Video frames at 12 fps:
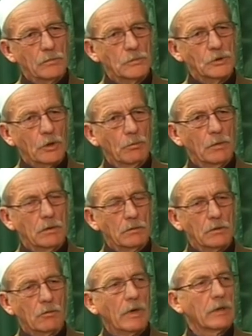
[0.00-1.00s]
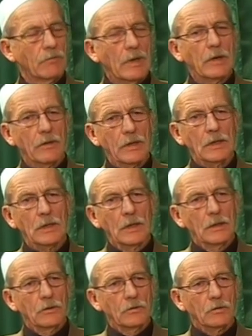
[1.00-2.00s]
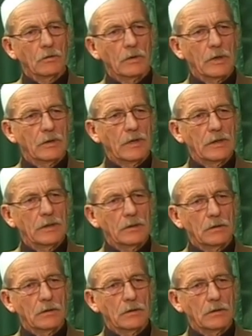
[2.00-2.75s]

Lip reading: German quite well, I think. So I read it,